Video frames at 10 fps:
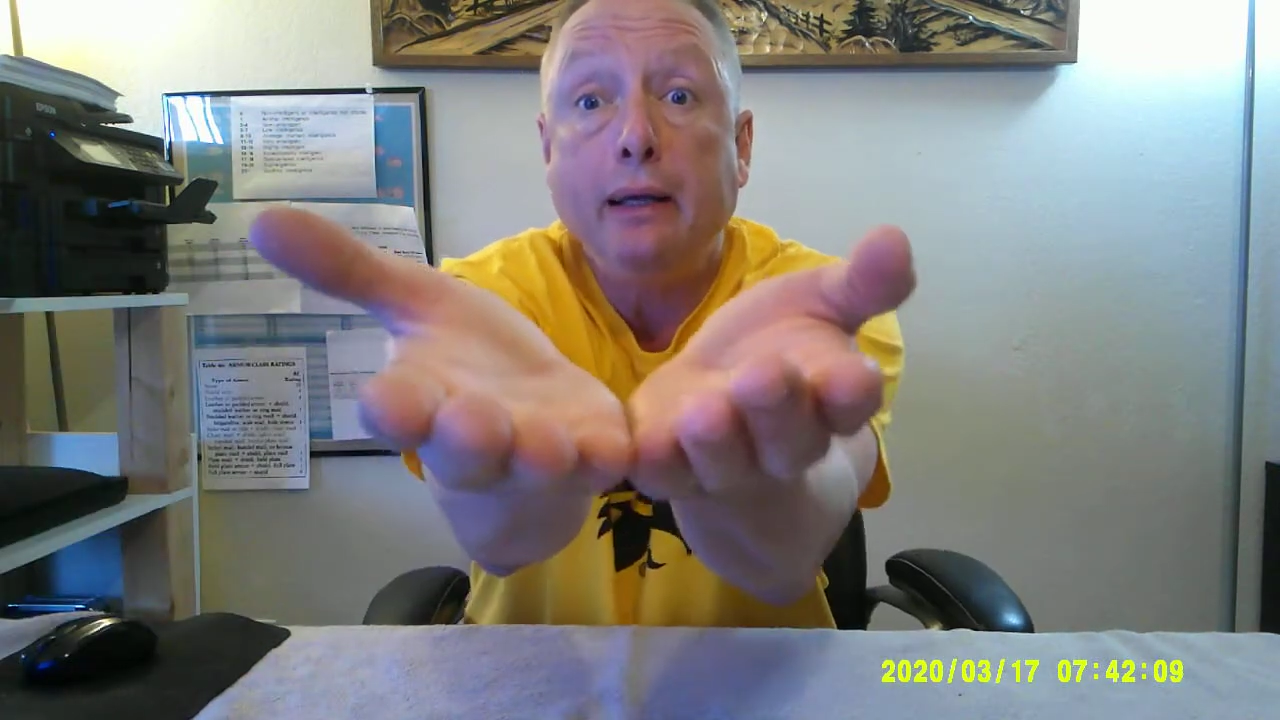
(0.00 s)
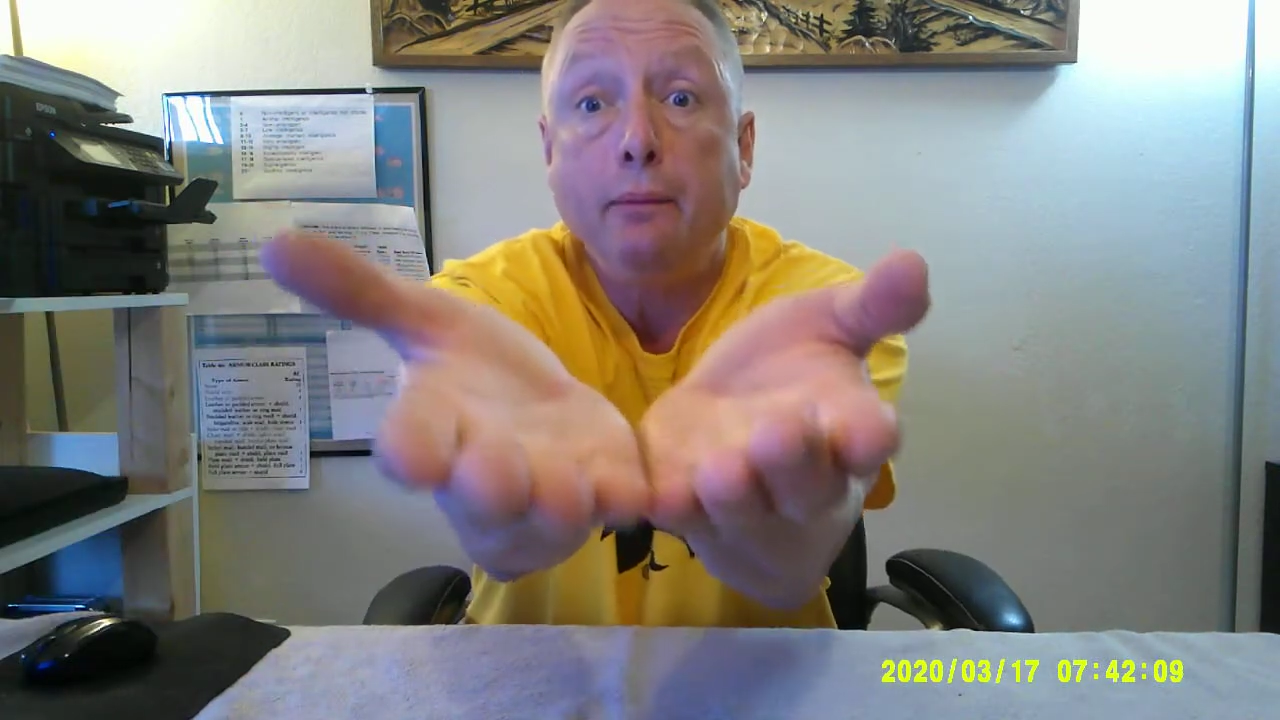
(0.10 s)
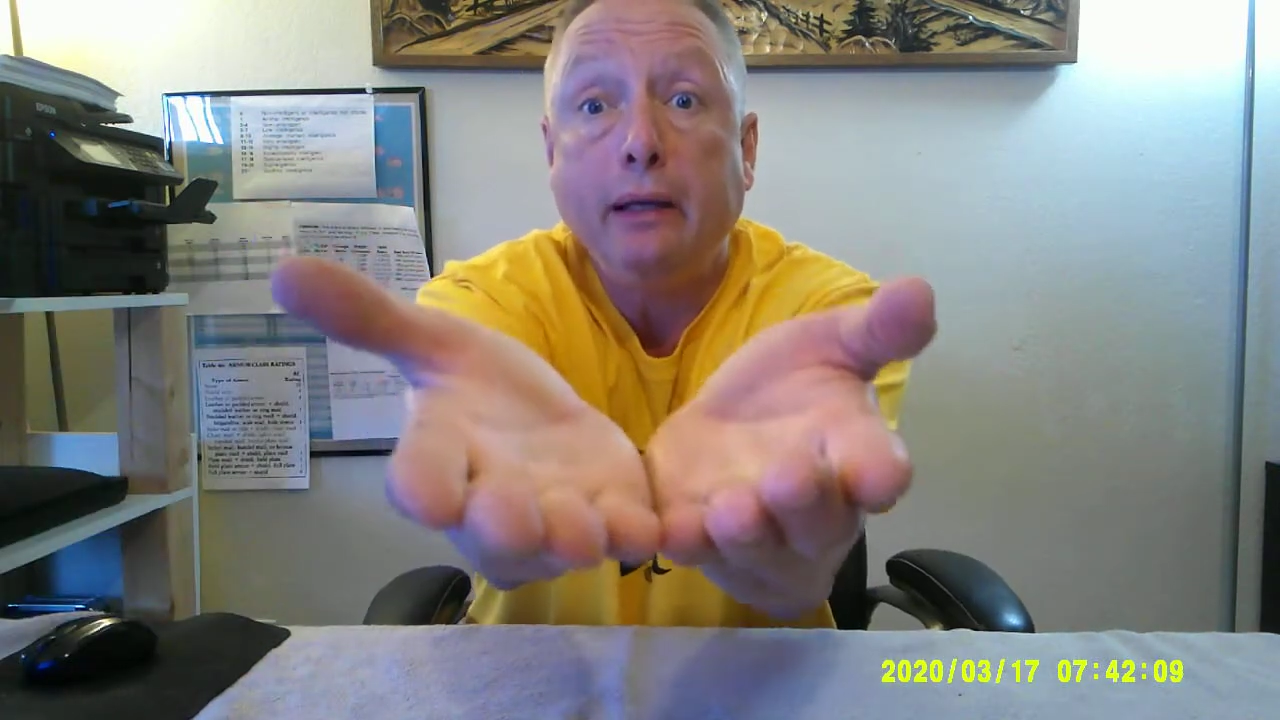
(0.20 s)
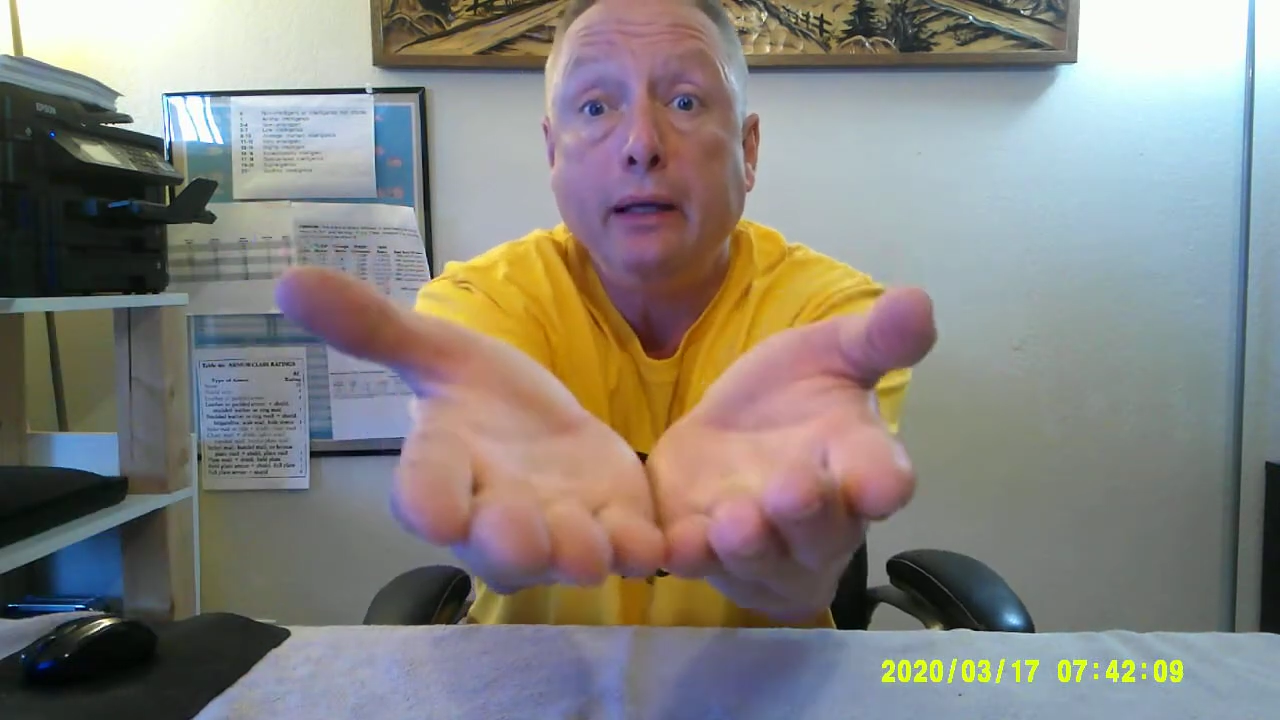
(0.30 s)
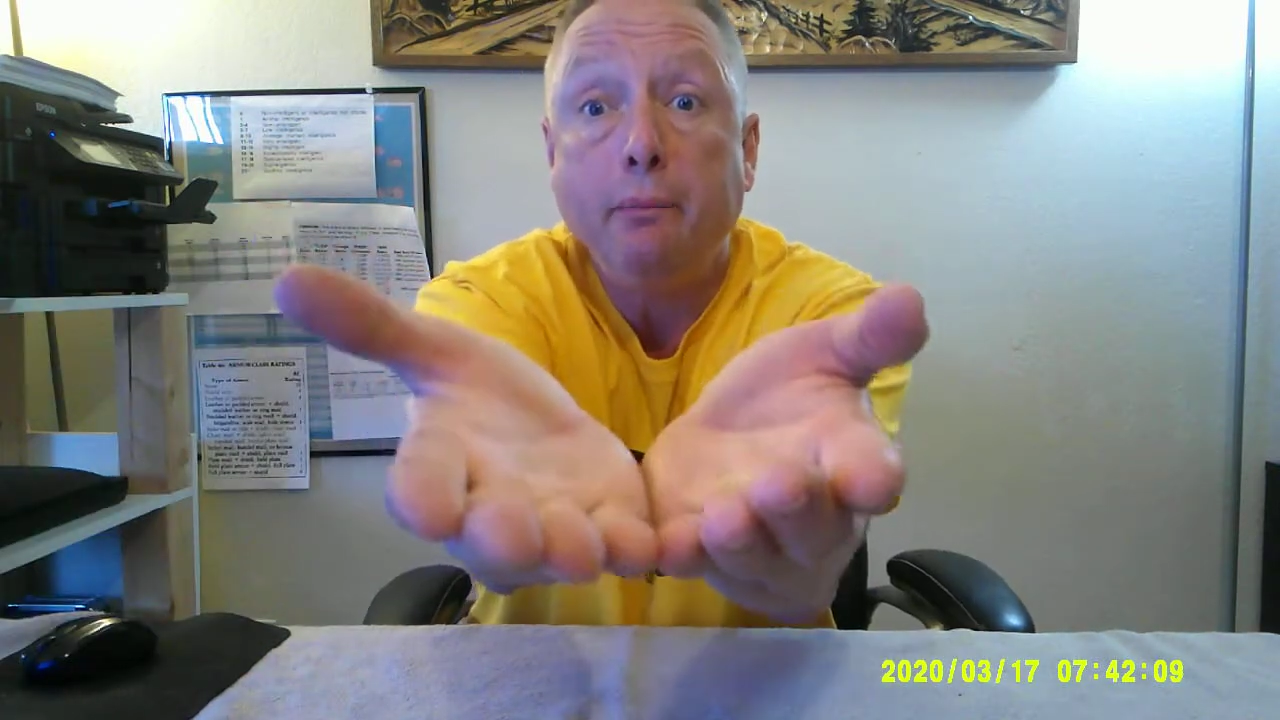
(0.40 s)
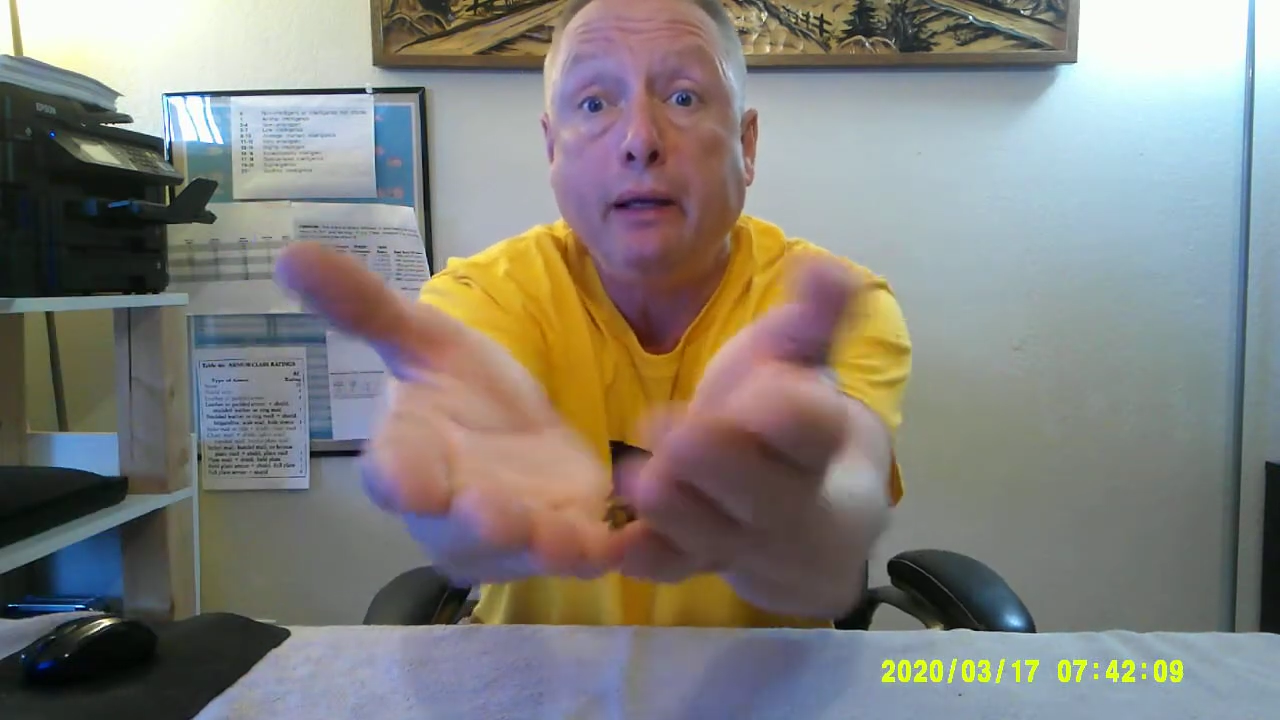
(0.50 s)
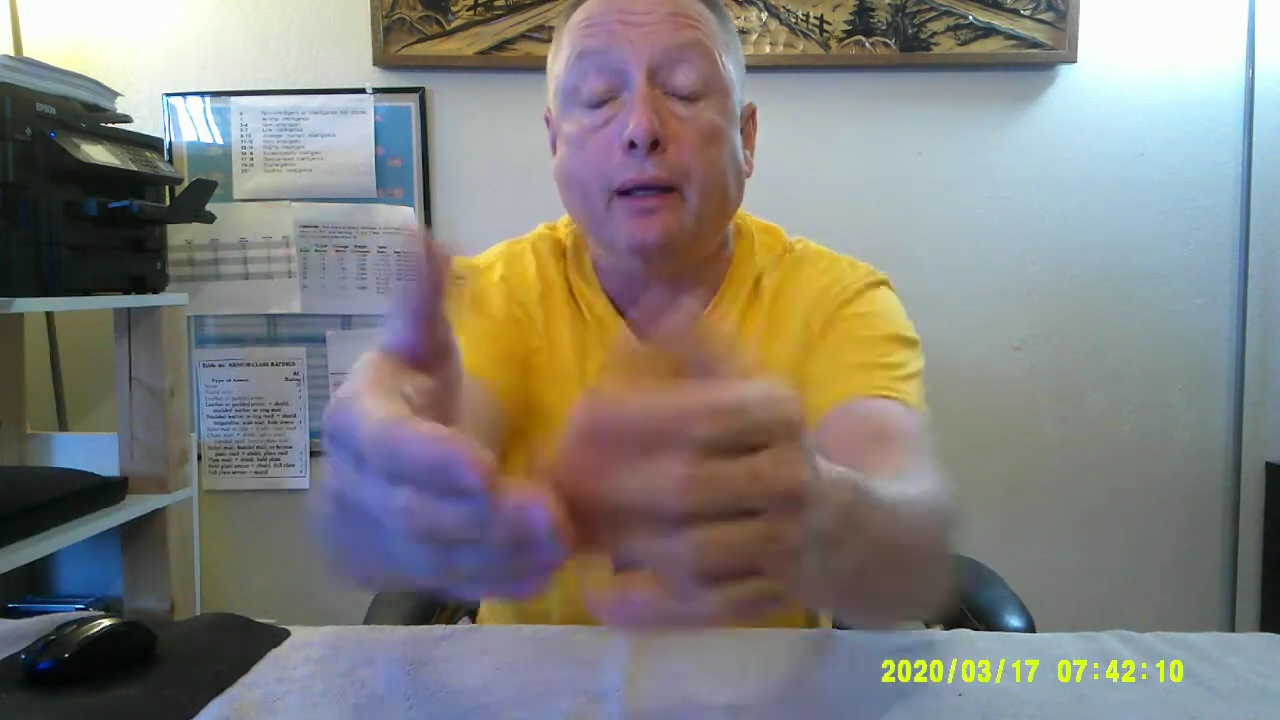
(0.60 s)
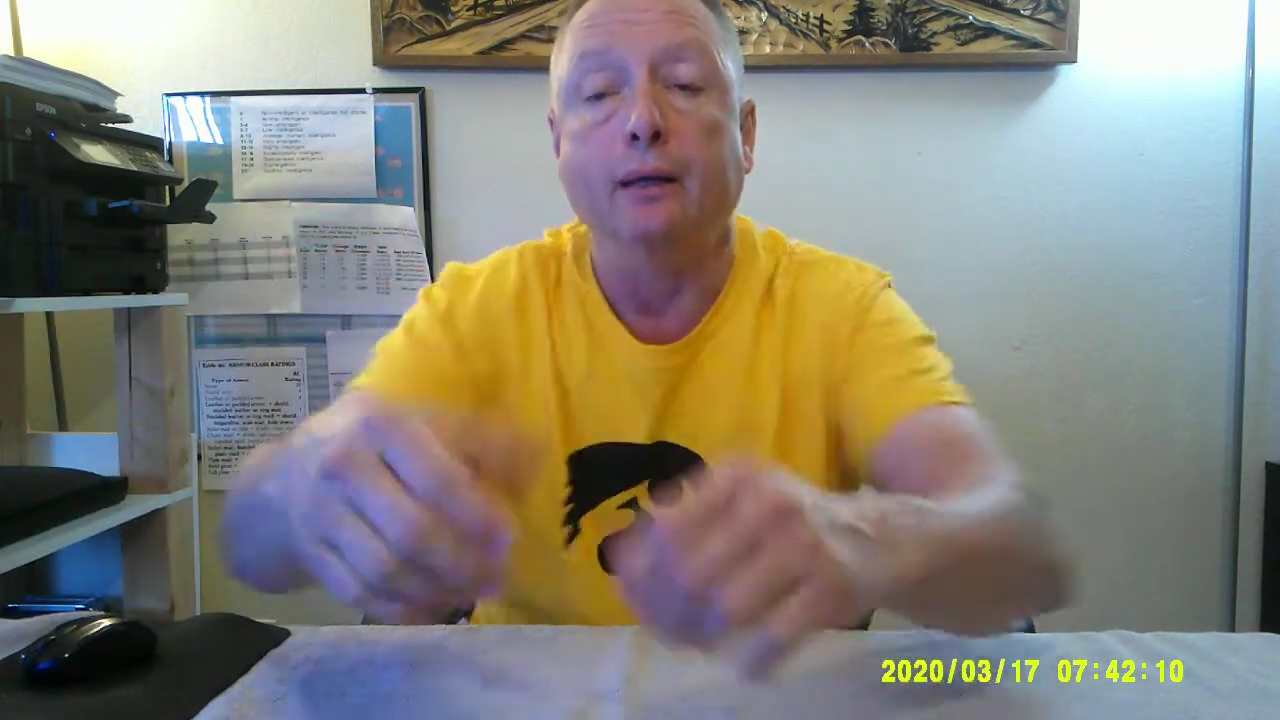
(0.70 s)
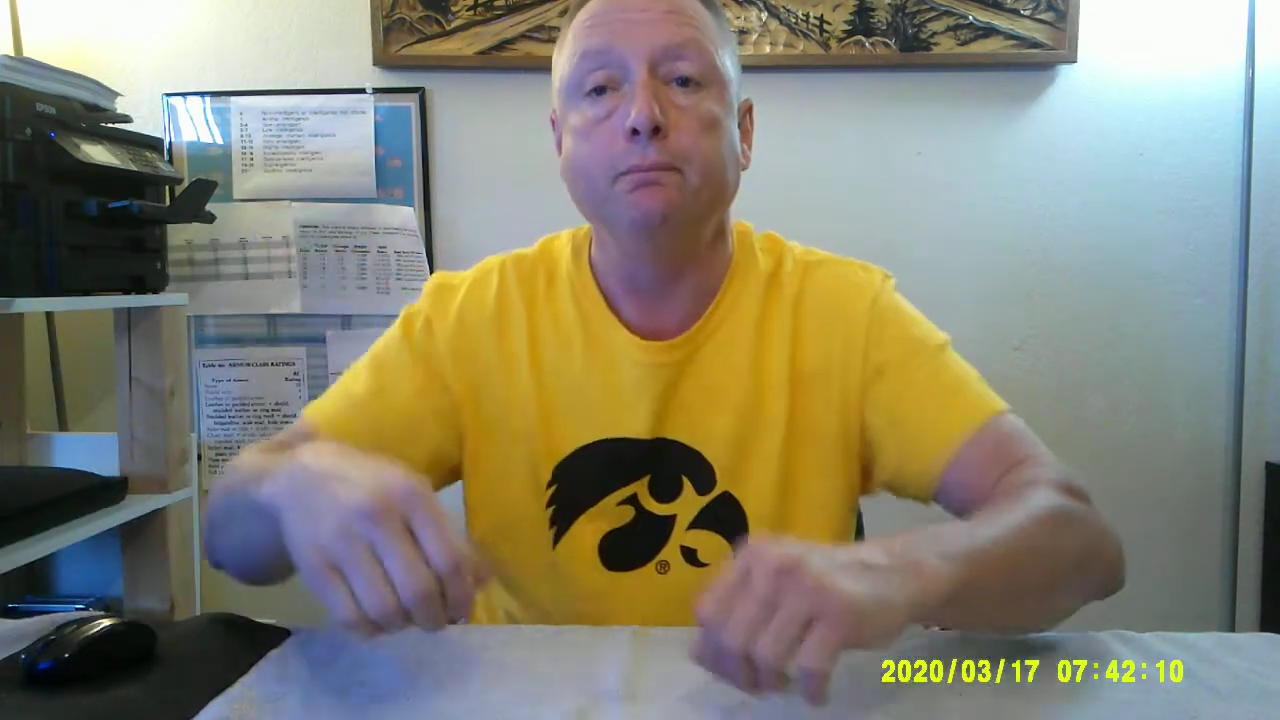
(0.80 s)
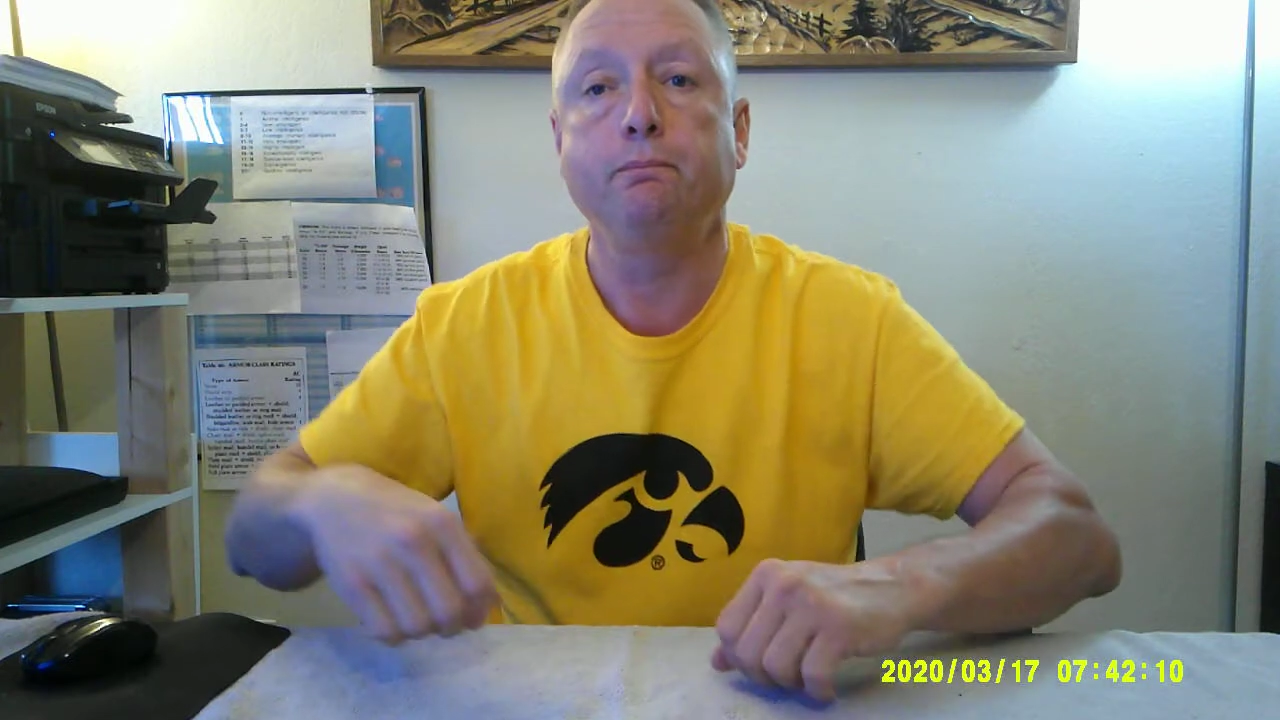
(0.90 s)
gimme, gimme.